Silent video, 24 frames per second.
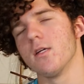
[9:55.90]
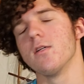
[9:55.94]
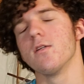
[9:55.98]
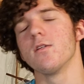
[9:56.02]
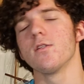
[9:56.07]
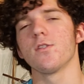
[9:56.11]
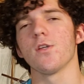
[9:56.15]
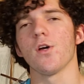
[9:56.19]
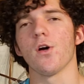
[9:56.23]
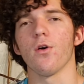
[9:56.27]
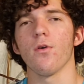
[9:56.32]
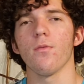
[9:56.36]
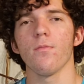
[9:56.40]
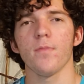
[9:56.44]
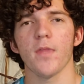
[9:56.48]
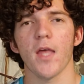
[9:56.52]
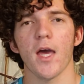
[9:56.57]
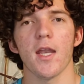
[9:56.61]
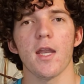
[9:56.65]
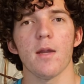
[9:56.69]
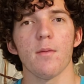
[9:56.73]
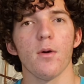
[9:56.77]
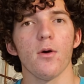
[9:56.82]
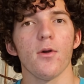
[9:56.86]
So
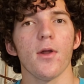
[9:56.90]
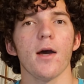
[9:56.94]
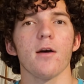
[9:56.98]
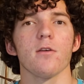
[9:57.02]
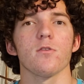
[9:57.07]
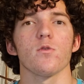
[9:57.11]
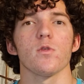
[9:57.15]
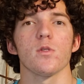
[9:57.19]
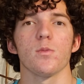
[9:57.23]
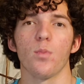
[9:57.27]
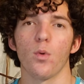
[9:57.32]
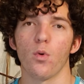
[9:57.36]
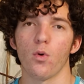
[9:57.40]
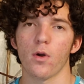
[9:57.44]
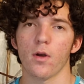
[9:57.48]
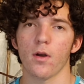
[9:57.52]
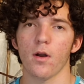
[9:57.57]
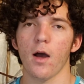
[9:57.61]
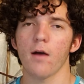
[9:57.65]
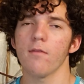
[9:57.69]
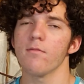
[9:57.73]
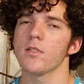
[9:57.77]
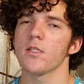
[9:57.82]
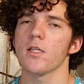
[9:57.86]
Edna Mode House was born.
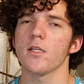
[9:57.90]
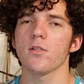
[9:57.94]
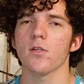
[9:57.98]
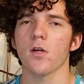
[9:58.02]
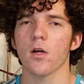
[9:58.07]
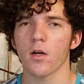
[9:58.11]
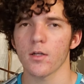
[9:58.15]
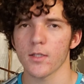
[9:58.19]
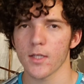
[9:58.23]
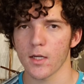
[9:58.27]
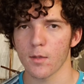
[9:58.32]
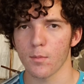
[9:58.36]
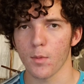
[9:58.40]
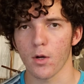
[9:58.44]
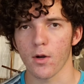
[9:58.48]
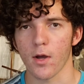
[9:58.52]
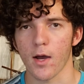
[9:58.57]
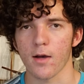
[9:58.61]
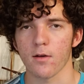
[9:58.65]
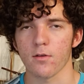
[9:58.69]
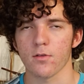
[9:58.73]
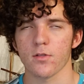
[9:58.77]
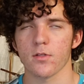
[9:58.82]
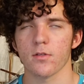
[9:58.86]
Obviously, it's not called Edna Mode
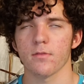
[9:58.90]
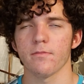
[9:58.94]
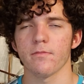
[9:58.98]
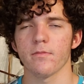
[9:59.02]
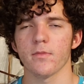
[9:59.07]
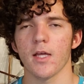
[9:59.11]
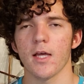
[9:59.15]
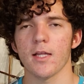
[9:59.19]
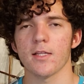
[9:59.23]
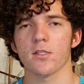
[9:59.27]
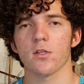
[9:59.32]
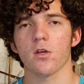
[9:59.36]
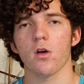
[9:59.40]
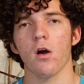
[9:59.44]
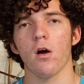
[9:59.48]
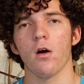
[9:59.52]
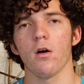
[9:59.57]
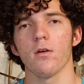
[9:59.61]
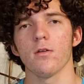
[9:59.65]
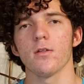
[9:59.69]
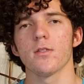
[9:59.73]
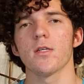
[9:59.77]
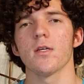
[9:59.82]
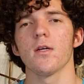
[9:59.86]
House. It's
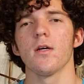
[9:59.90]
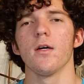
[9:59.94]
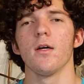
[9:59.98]
called